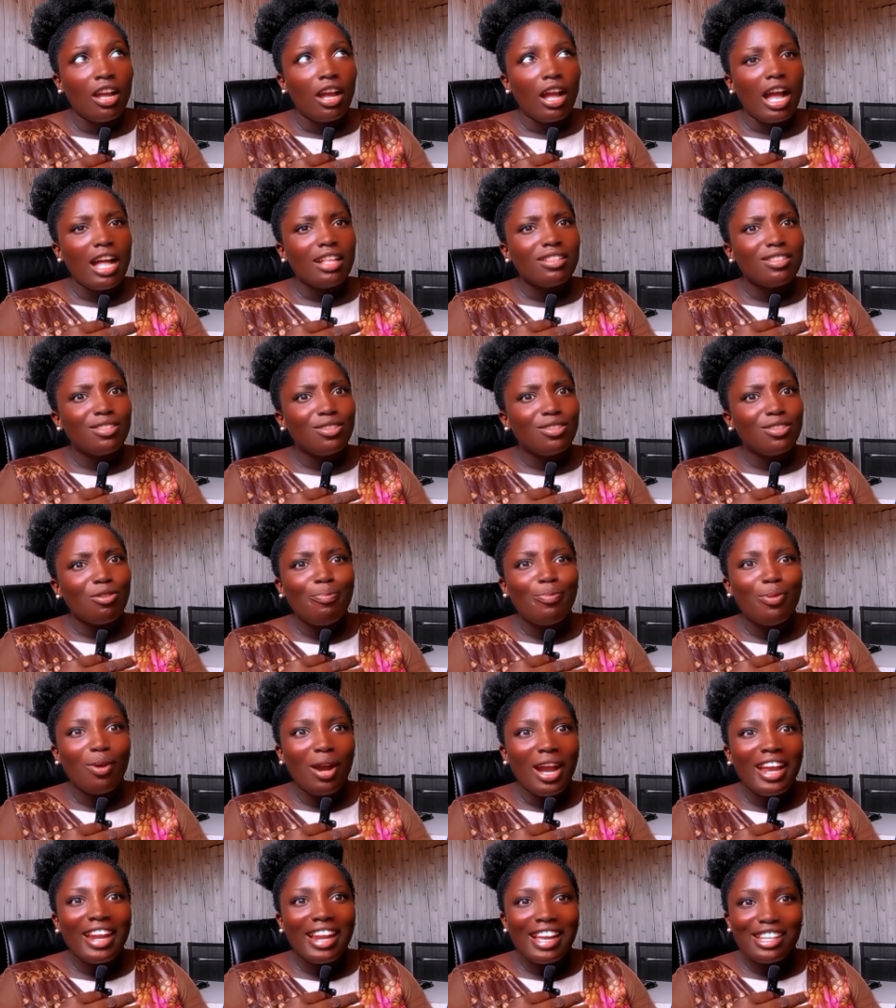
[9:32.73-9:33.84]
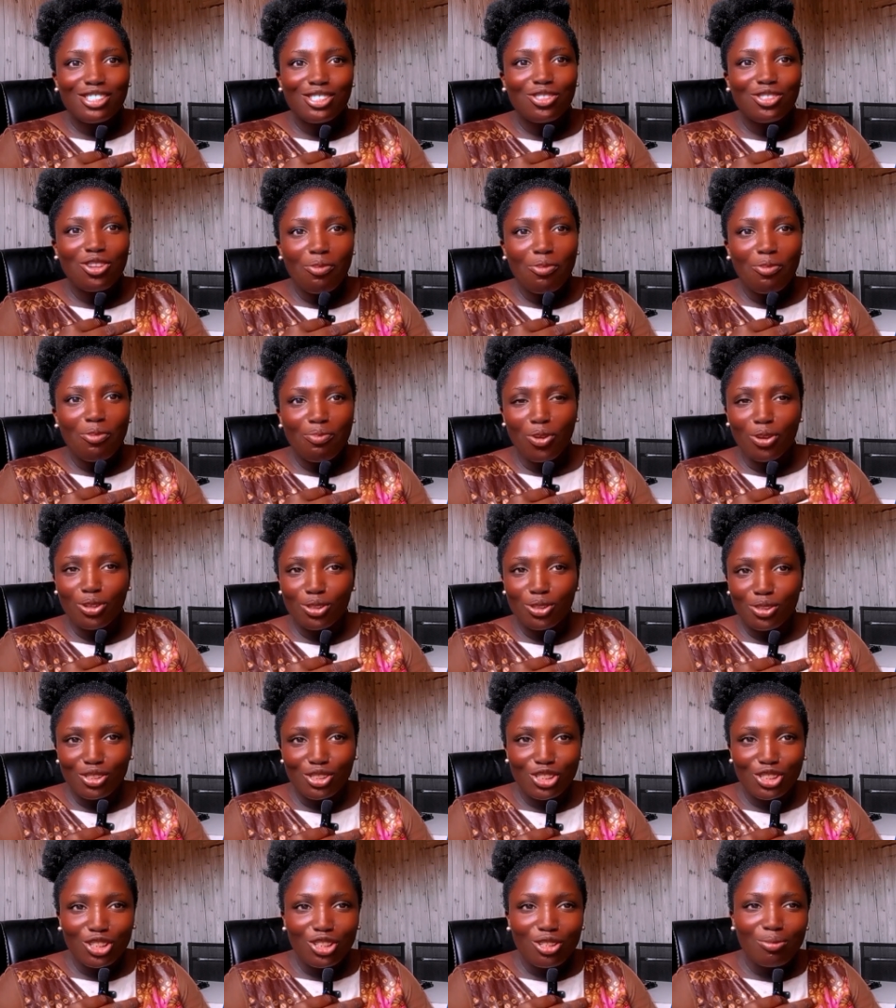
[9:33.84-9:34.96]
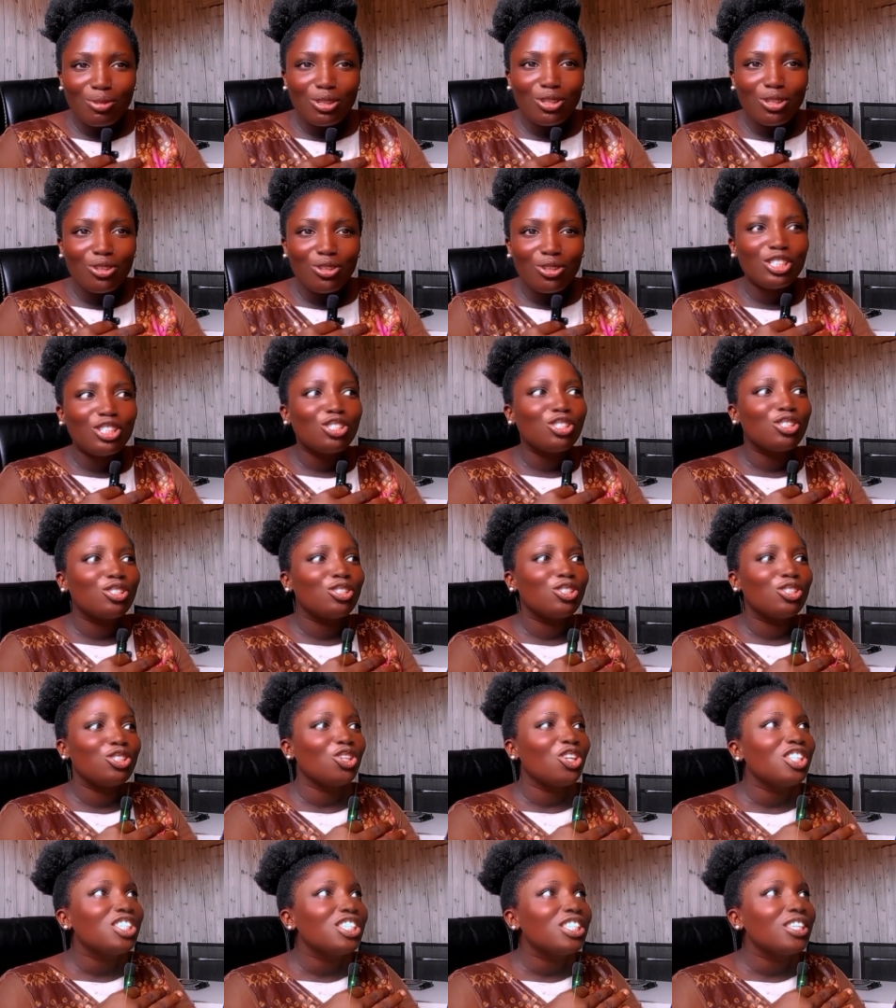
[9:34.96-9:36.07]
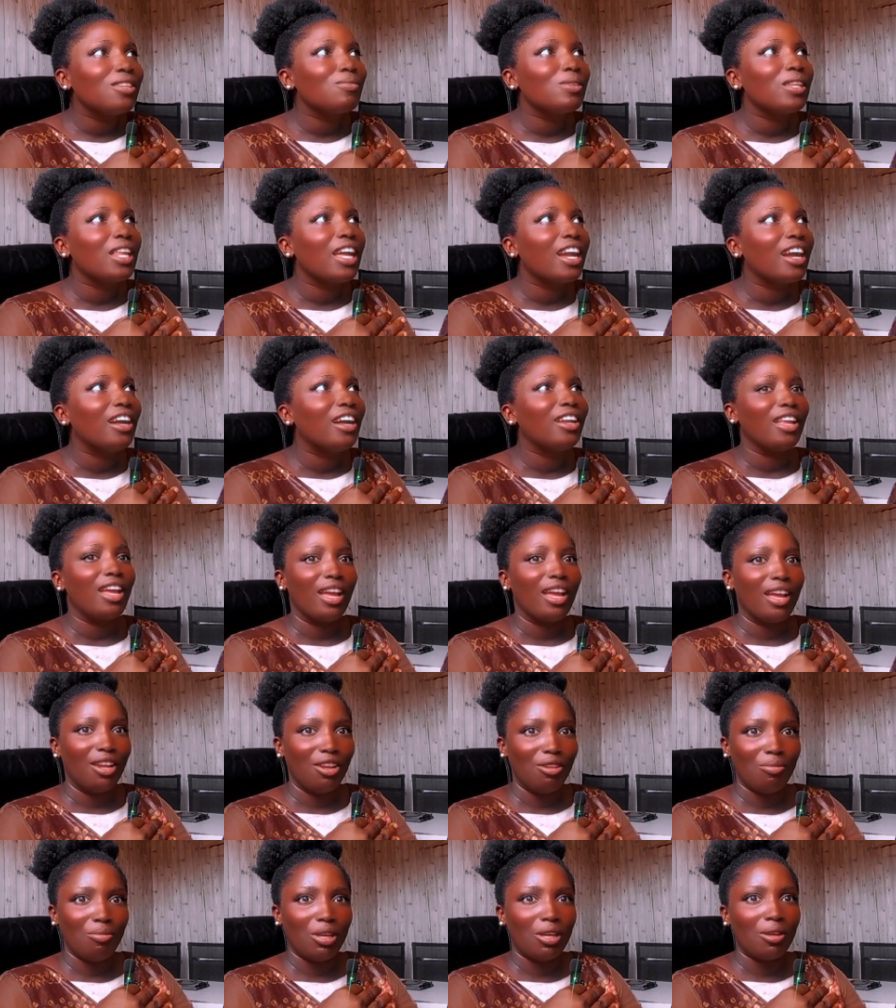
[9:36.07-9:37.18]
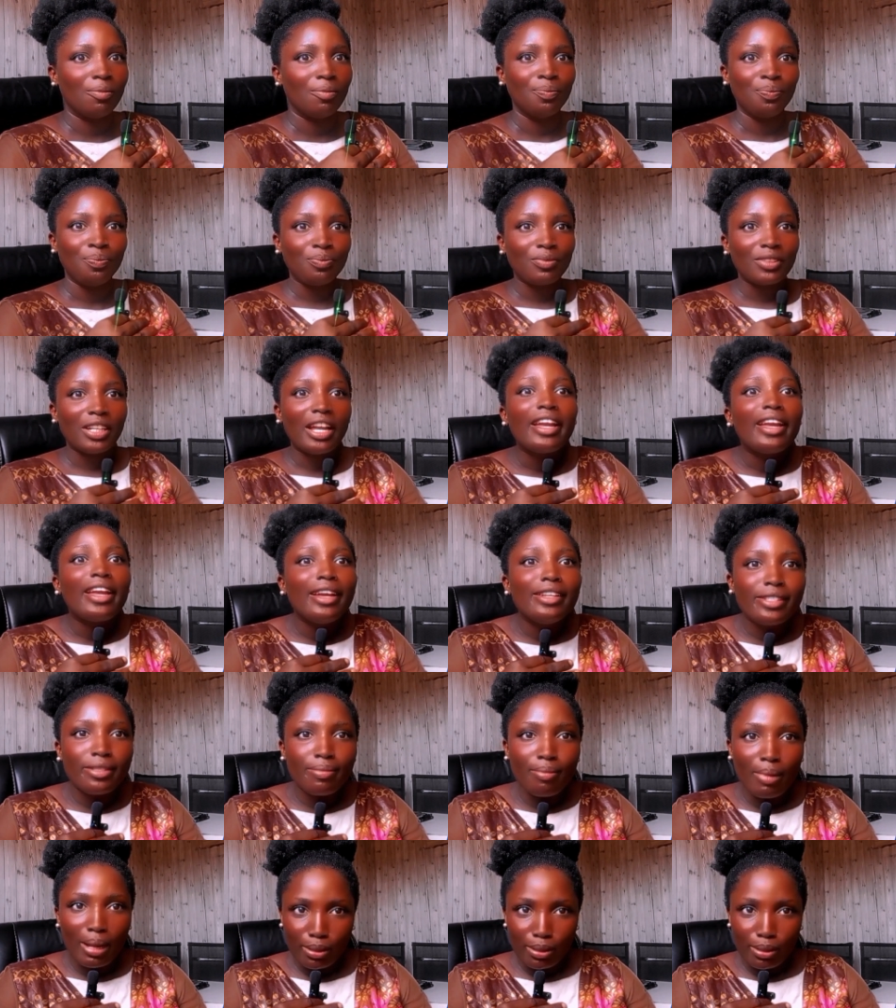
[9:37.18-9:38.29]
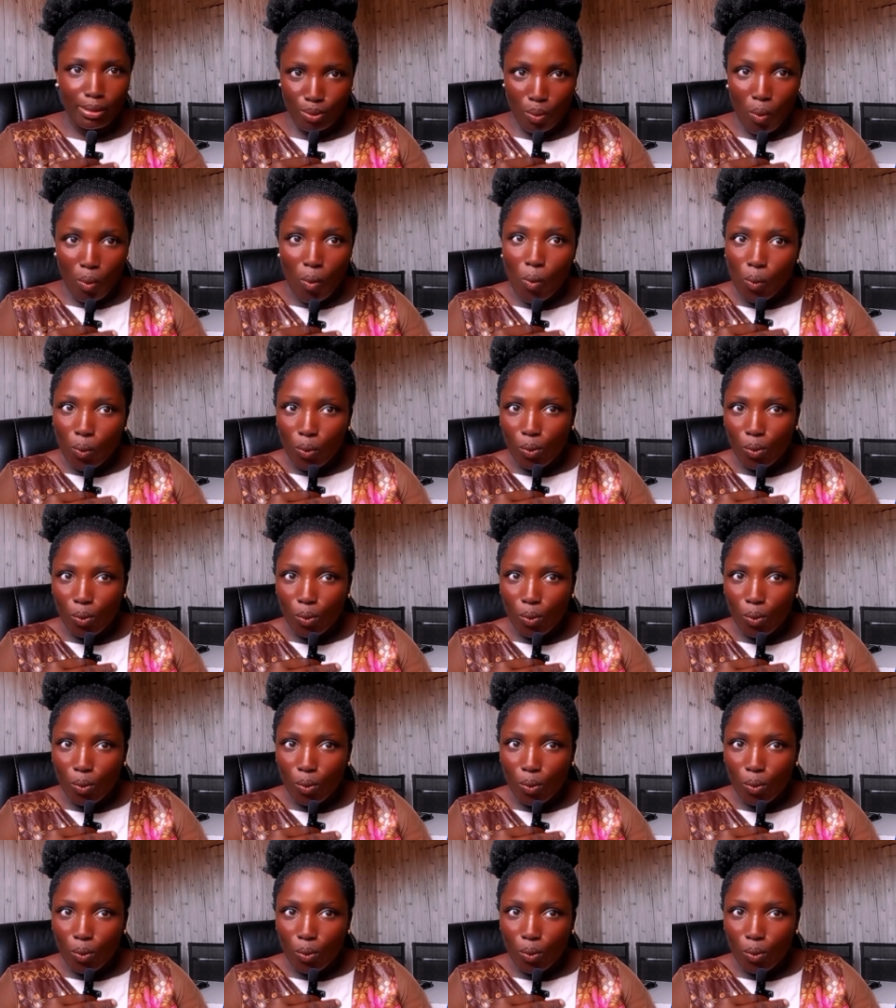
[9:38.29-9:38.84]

At some point, I stopped going to church because this church seems like an enemy against my soul.